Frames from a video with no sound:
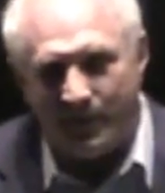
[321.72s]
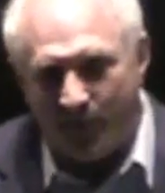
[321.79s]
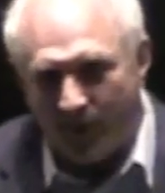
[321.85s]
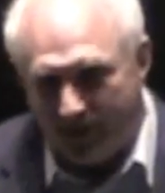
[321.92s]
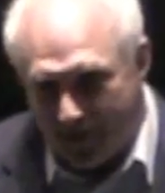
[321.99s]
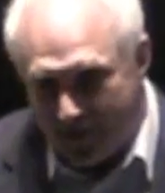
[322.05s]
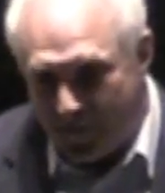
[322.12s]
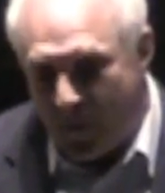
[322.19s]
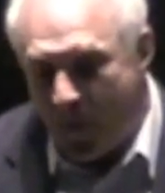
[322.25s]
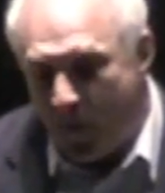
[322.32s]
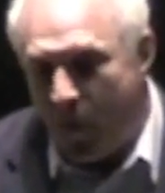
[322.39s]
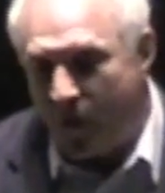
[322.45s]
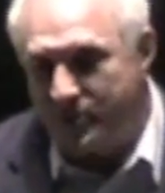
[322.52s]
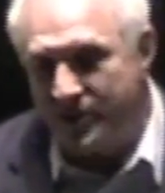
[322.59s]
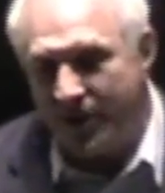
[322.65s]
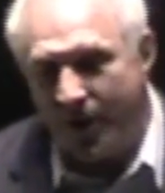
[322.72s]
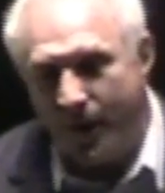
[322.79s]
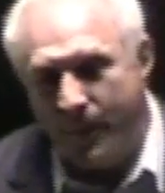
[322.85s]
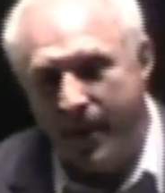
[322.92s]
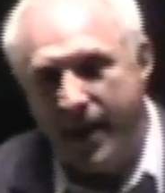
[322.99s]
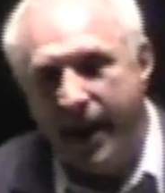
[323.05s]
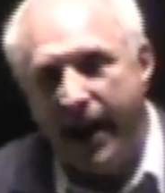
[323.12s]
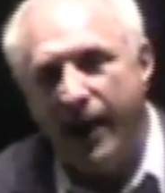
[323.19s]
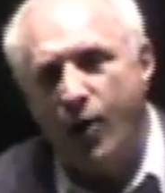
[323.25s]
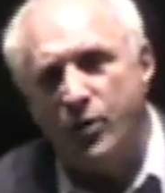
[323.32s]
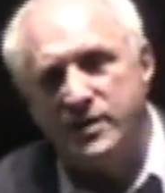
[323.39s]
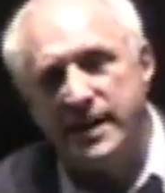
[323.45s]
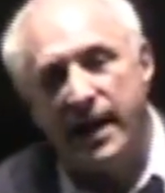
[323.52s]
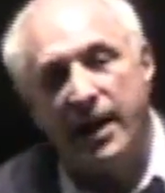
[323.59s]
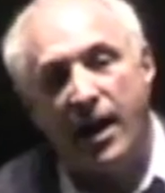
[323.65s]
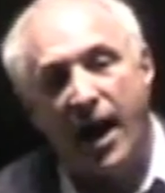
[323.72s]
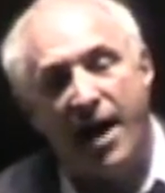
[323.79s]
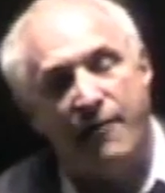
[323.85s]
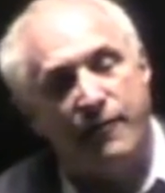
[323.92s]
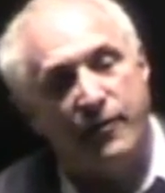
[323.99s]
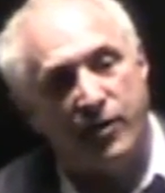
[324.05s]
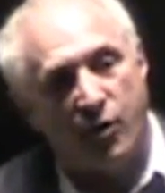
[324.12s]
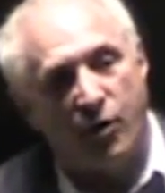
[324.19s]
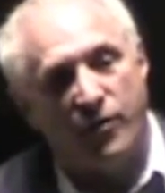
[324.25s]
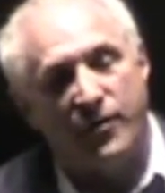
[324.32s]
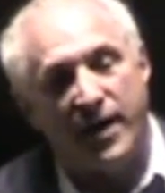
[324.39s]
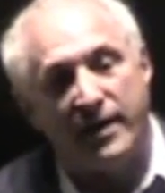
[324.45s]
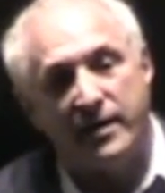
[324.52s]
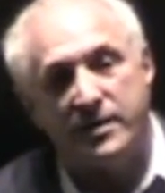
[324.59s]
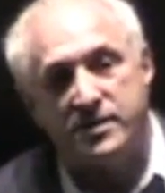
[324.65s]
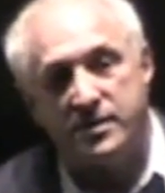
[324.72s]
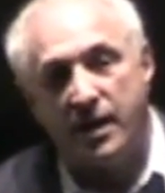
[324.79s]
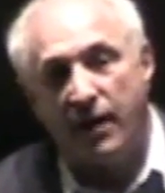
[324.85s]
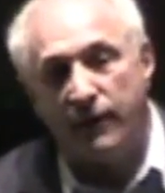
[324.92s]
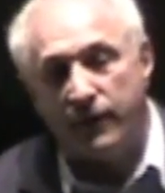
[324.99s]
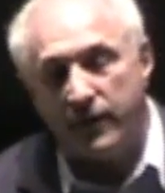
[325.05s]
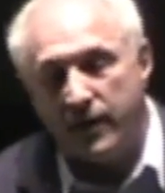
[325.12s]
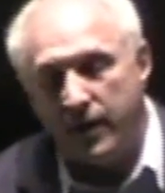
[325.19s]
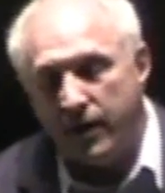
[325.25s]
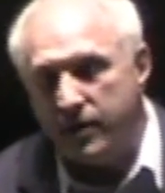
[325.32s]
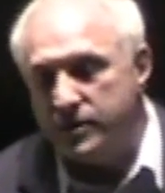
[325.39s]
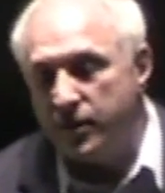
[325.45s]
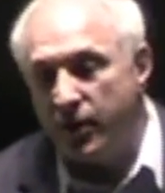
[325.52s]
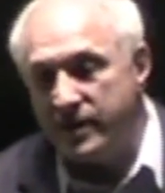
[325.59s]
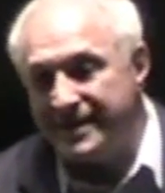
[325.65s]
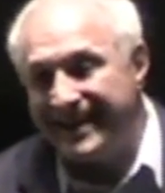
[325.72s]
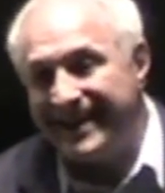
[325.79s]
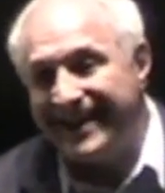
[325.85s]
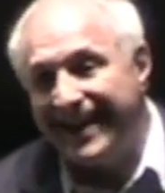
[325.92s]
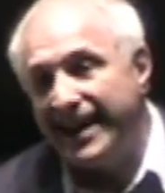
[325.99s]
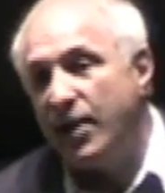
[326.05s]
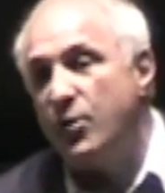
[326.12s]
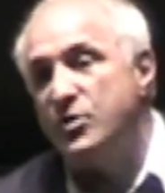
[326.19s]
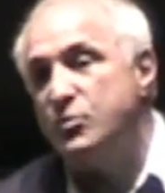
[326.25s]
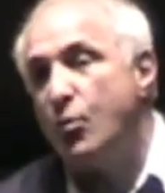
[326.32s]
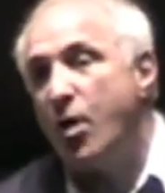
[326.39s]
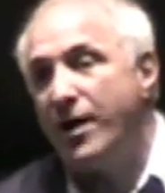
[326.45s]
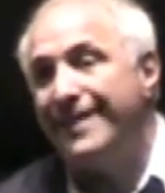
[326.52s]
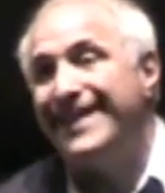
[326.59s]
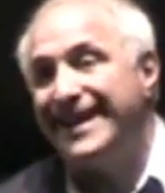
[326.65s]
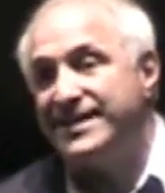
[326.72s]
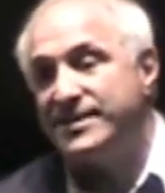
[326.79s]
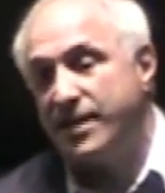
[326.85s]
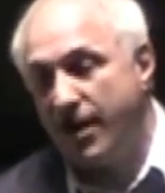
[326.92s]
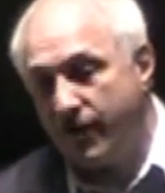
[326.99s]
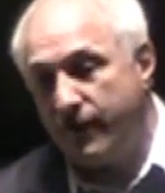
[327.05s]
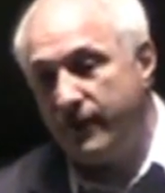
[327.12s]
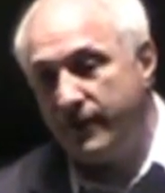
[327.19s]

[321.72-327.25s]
brought these footballs up, and I always had an eye for the authentic stuff. So as a kid, I always wanted that stuff.